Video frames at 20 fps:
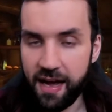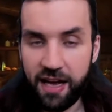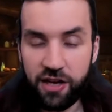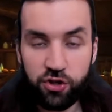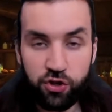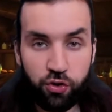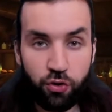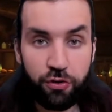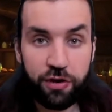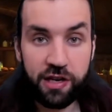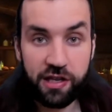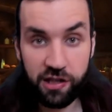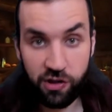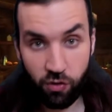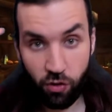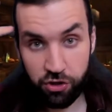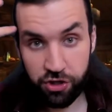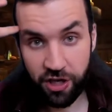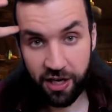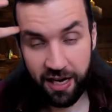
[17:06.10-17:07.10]
And sure, you
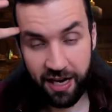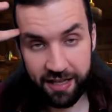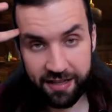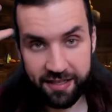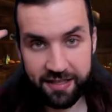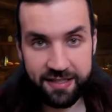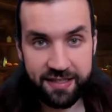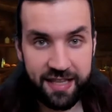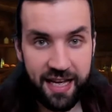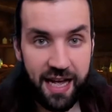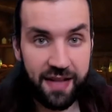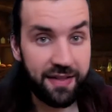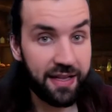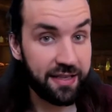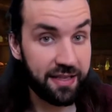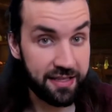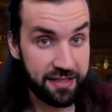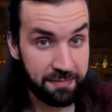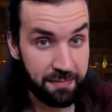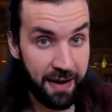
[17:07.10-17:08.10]
can logically understand
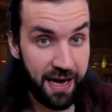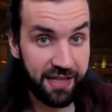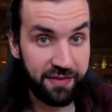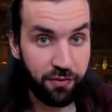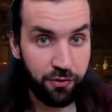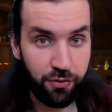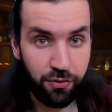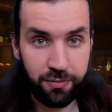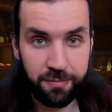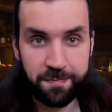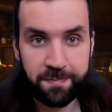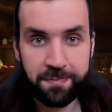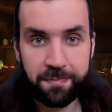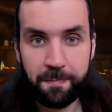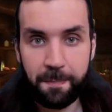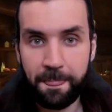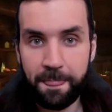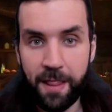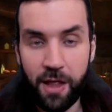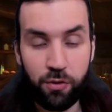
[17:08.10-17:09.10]
that it's bad for you,
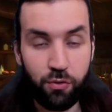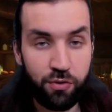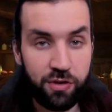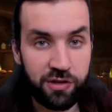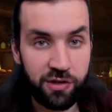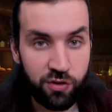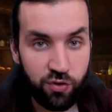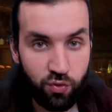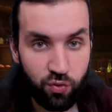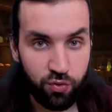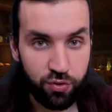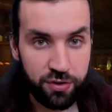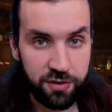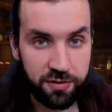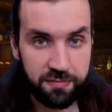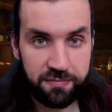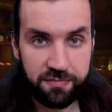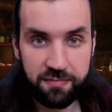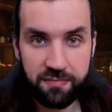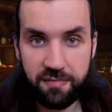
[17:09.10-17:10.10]
that you can
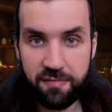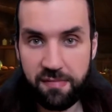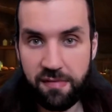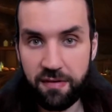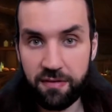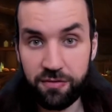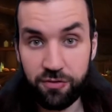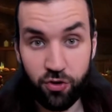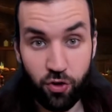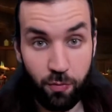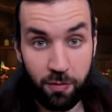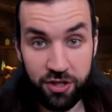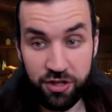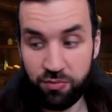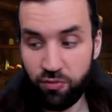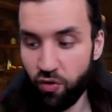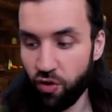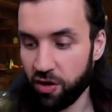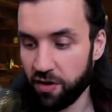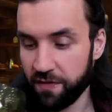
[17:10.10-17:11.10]
lose so
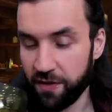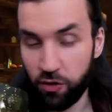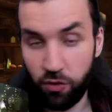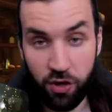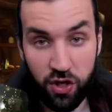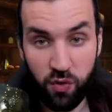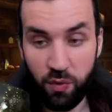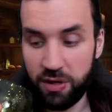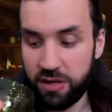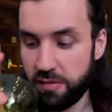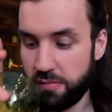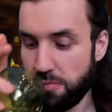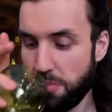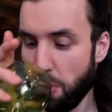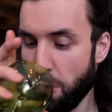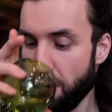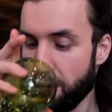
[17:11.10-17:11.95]
much more than you can win.